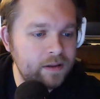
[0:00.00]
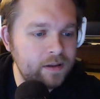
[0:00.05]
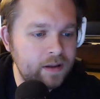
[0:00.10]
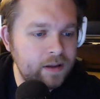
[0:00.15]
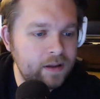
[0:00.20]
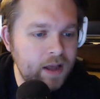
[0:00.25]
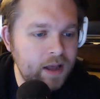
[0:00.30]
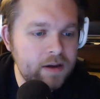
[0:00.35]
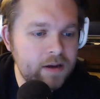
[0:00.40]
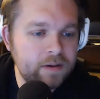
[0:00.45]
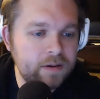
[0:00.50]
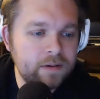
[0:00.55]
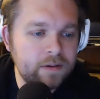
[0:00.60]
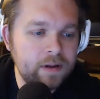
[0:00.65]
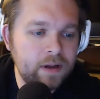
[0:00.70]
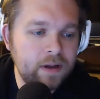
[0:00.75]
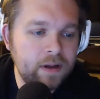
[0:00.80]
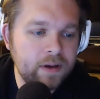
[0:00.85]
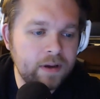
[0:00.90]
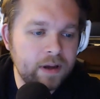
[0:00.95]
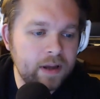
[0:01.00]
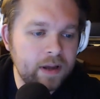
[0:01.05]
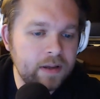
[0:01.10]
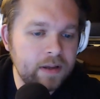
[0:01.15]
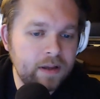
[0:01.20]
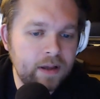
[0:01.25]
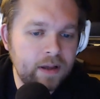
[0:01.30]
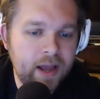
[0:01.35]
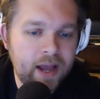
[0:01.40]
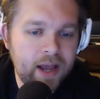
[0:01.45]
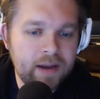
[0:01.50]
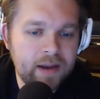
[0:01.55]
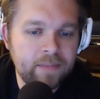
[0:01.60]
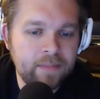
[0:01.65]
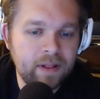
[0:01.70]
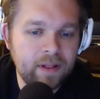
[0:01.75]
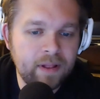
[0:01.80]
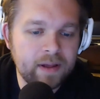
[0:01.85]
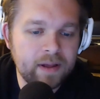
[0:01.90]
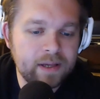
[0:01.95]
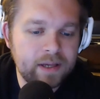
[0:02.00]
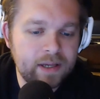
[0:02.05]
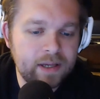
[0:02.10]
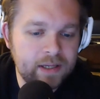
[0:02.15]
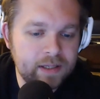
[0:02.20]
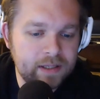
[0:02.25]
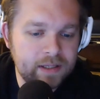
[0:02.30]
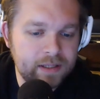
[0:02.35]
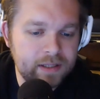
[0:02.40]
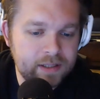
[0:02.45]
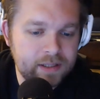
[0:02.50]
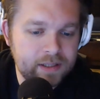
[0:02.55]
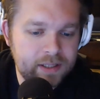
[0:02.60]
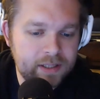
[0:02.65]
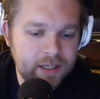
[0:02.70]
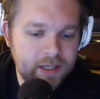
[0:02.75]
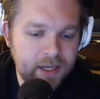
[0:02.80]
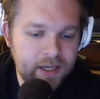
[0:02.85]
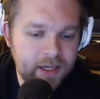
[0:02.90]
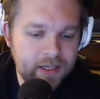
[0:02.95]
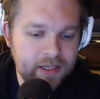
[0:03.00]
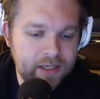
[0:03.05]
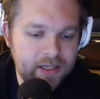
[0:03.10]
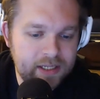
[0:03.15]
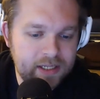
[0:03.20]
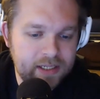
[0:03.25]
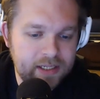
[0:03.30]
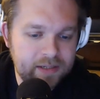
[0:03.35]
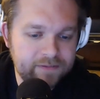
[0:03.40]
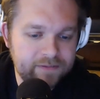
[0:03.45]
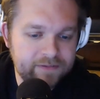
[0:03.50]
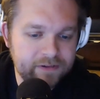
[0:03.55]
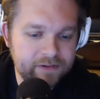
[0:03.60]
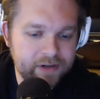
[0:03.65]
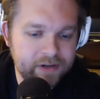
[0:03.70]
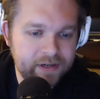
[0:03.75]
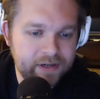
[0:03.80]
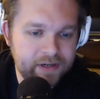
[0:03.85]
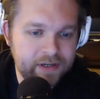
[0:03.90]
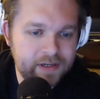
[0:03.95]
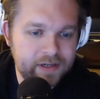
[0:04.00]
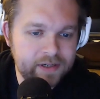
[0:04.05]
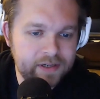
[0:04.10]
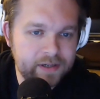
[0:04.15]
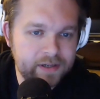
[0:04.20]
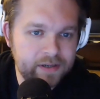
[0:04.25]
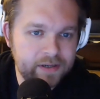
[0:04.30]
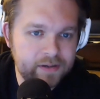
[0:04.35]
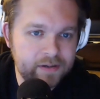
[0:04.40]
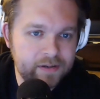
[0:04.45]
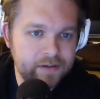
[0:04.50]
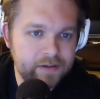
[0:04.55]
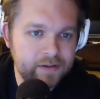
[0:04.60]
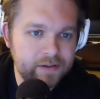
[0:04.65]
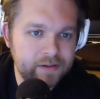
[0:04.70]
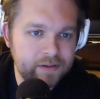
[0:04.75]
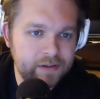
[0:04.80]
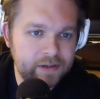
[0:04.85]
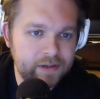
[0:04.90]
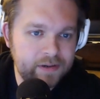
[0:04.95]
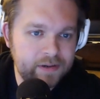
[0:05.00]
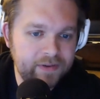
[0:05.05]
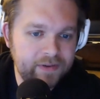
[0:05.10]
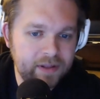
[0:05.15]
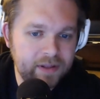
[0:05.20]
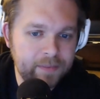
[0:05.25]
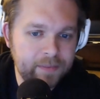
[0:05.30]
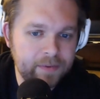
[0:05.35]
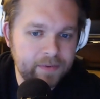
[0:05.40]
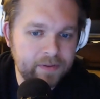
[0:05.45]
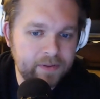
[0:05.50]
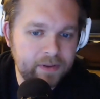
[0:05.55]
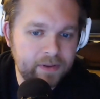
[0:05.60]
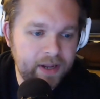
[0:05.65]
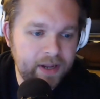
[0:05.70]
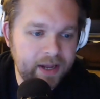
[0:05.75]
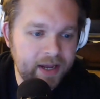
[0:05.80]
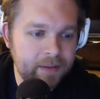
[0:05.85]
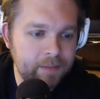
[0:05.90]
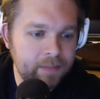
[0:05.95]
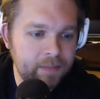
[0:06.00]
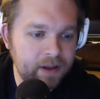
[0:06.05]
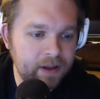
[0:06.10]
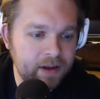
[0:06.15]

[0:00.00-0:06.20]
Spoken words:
Oh, okay. Ad block is a different developer than AdBlock